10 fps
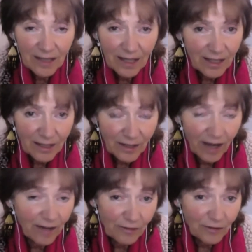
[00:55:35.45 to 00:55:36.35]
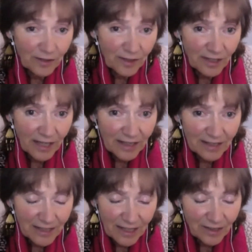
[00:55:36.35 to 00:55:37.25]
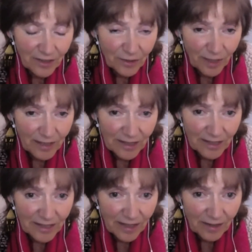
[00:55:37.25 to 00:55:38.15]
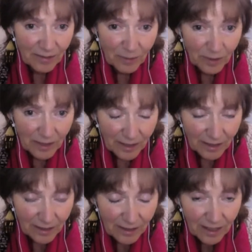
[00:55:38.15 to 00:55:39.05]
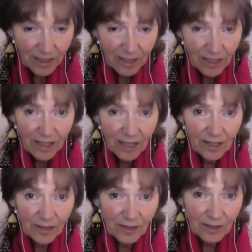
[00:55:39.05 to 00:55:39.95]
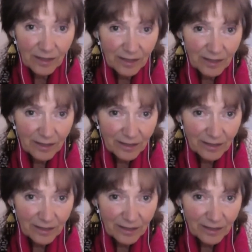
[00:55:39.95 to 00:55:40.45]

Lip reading: if you're in the United States, your crazy southern border, your